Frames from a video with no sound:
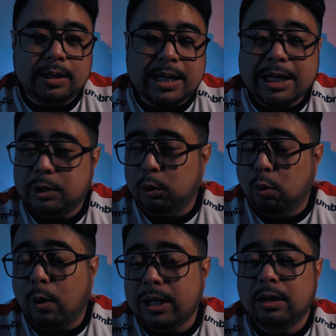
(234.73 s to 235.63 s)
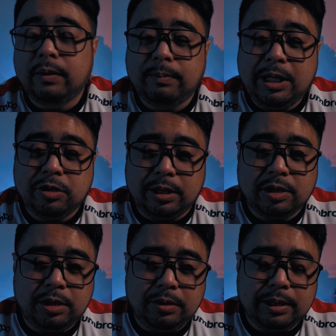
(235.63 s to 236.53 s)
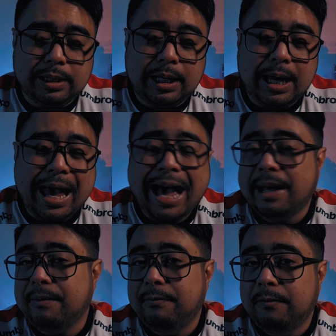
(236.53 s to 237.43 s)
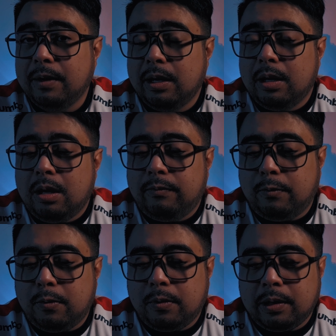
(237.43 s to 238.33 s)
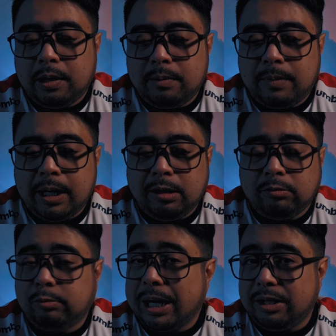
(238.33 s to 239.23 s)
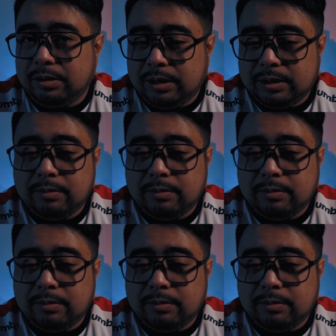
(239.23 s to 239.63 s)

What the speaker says: is actually one of the major issue that I have for my regular